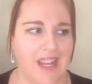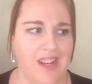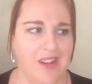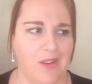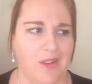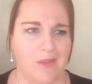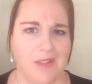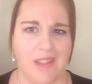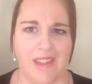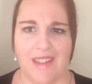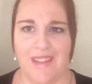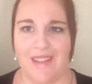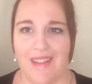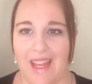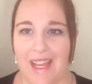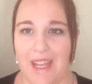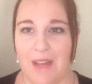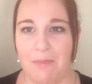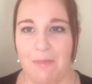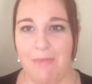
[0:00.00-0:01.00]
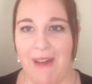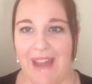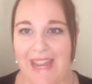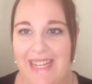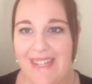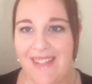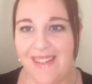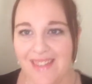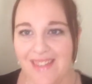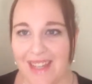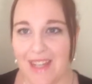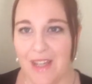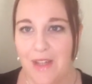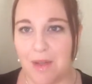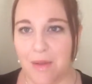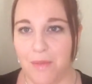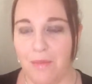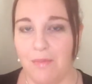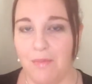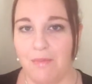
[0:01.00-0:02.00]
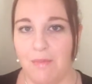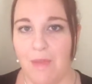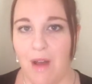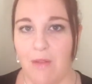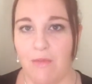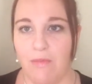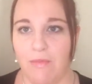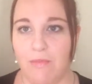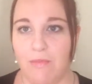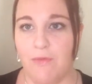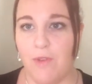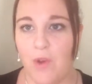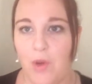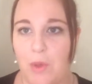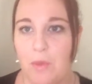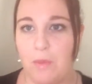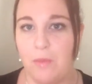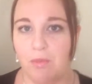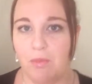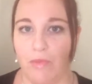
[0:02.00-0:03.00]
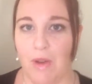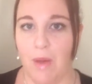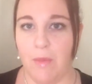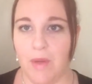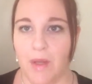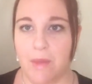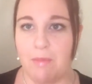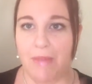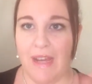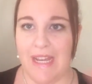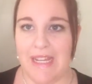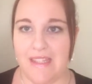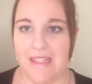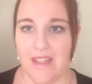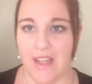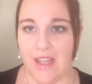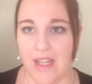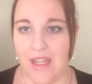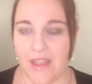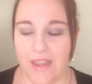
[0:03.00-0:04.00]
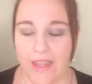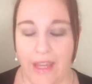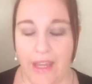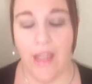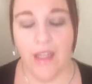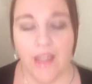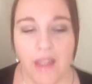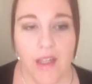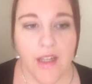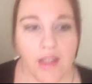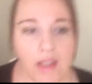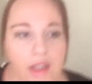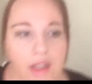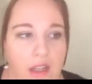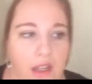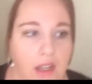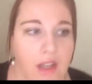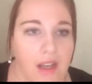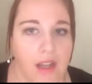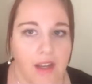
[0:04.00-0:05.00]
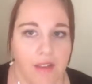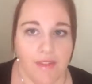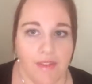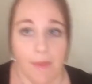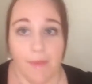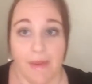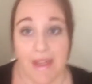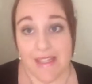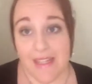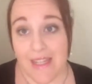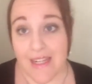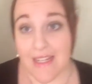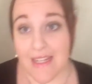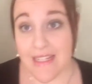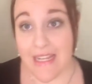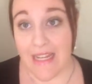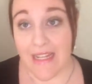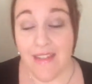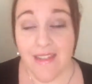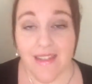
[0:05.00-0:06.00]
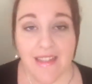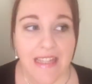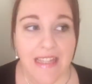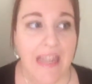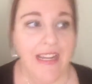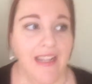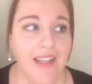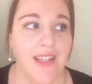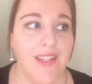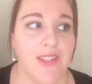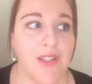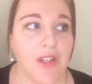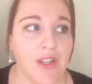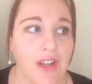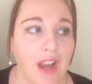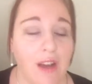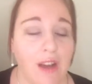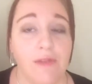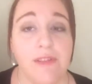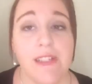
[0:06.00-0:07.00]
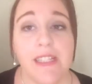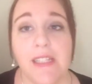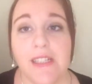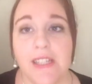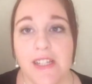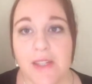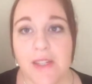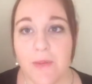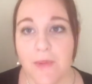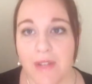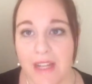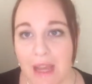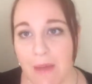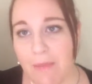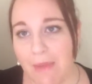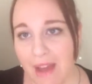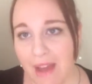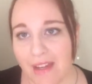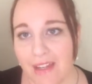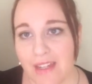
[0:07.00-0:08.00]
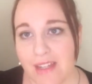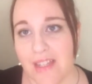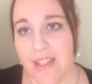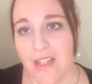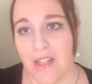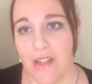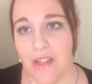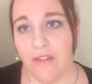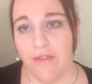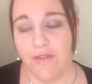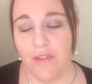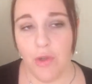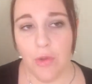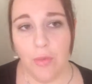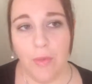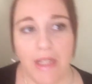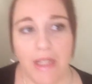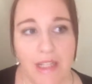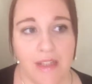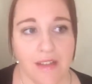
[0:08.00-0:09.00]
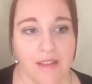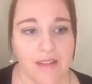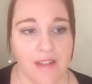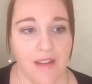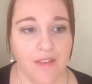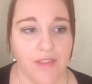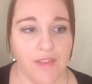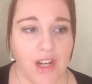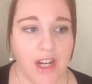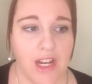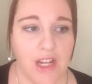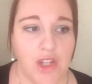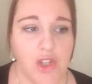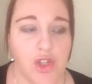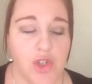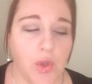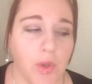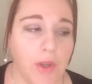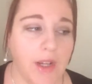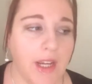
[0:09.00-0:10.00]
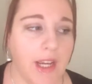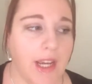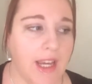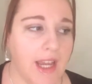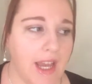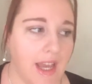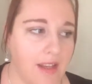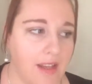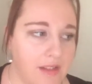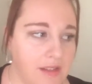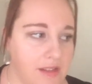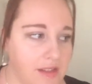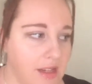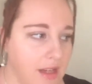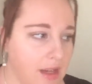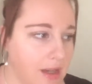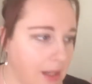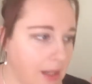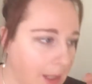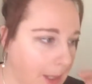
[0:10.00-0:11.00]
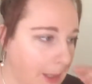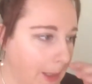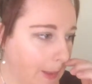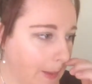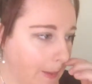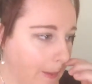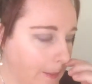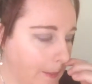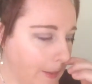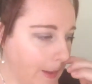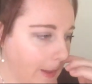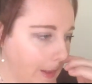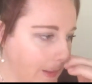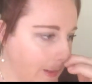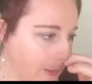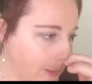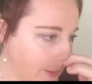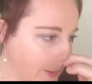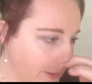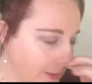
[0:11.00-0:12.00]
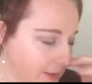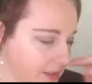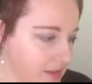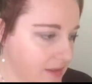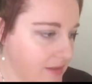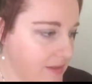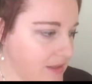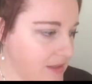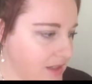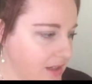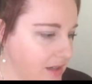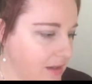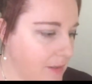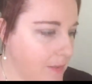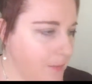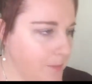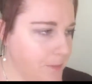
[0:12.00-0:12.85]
I don't know what, like a base, like a foam rubber base kind of thing. If that makes any sense. So I really just want to get back into filming the stuff that I enjoy, and I don't know, just